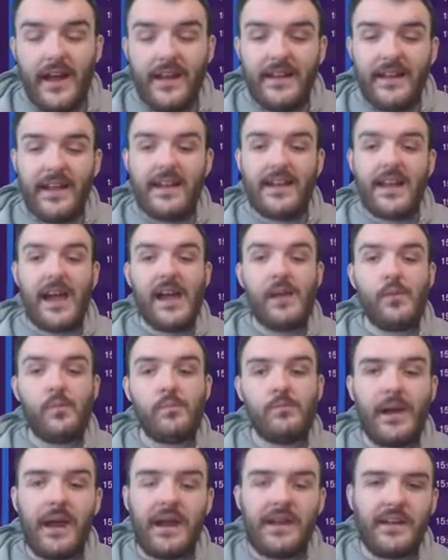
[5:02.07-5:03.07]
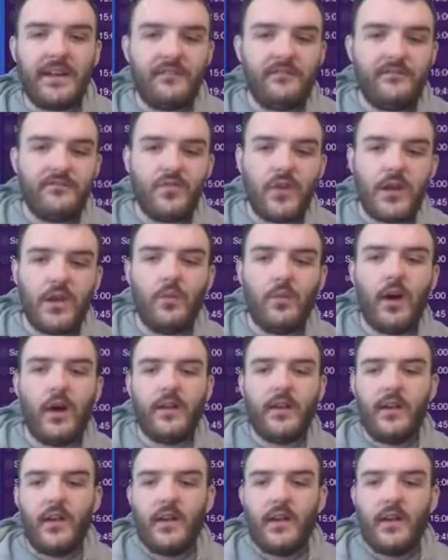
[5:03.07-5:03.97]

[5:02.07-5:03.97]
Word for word: and then they made it 3-1